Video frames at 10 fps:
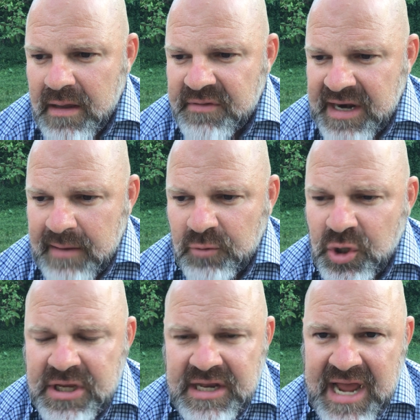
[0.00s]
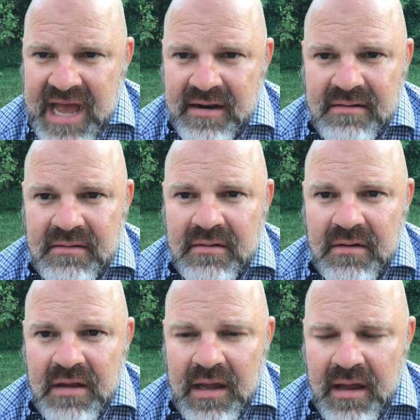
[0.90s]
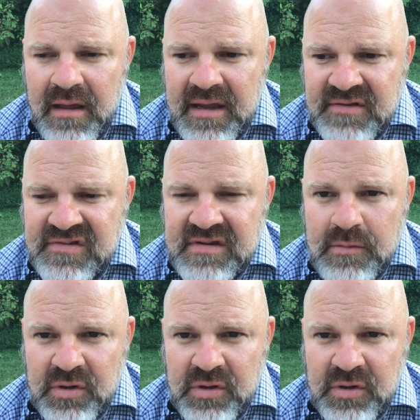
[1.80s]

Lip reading: that I'm looking at and seeing